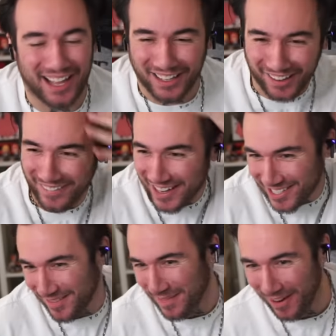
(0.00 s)
love that
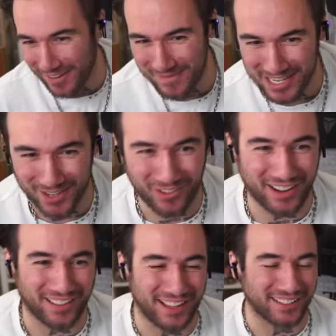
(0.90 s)
shit, bro. It makes me want to
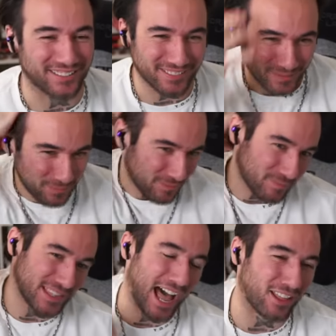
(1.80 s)
like
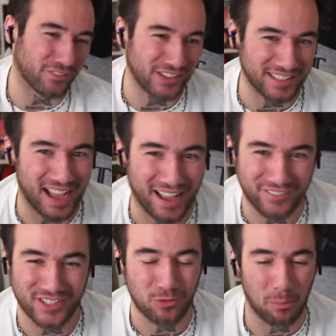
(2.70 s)
dolphin dive
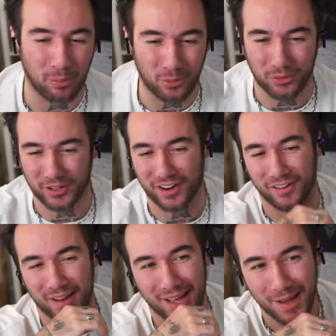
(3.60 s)
into a pool, you
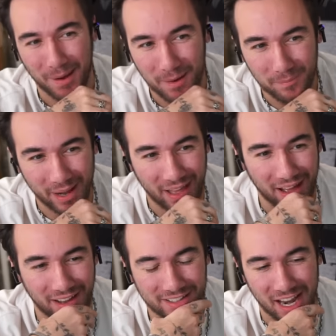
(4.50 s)
know? But
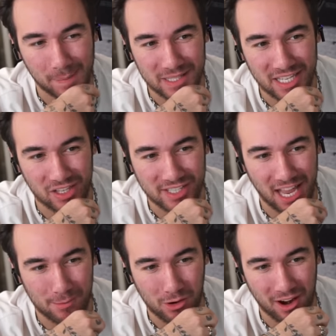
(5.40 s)
uh damn, it's either
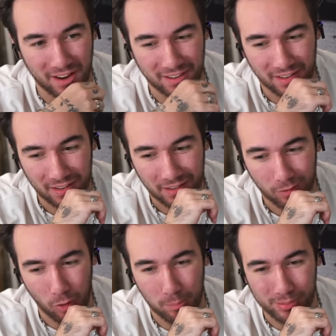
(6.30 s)
samurai
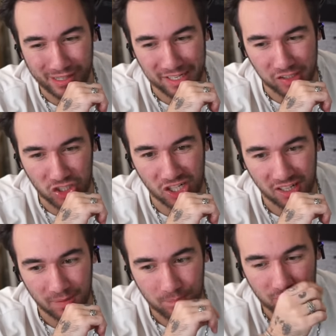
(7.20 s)
or bleach.
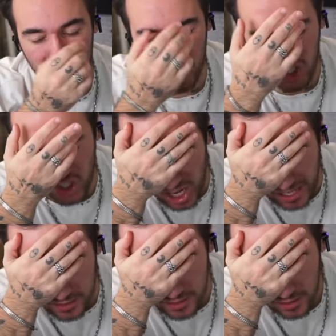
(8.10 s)

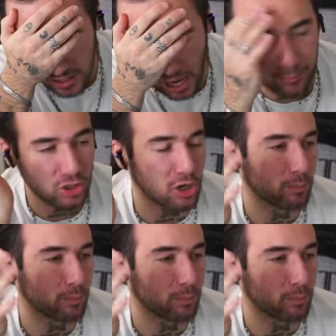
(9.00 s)
Shit. I'm sure